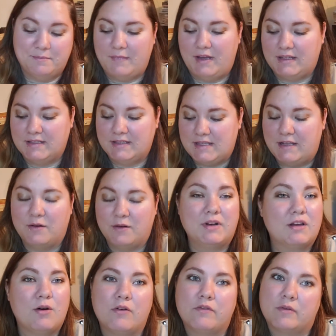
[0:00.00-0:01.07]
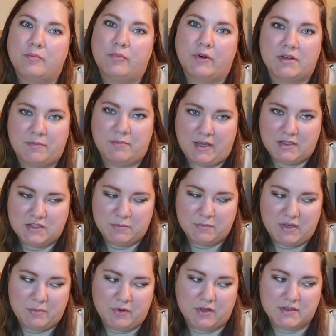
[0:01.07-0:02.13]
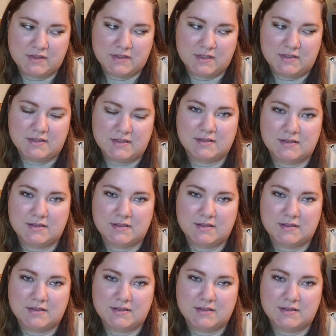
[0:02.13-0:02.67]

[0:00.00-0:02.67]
because I don't want to go overboard and buy too many books, because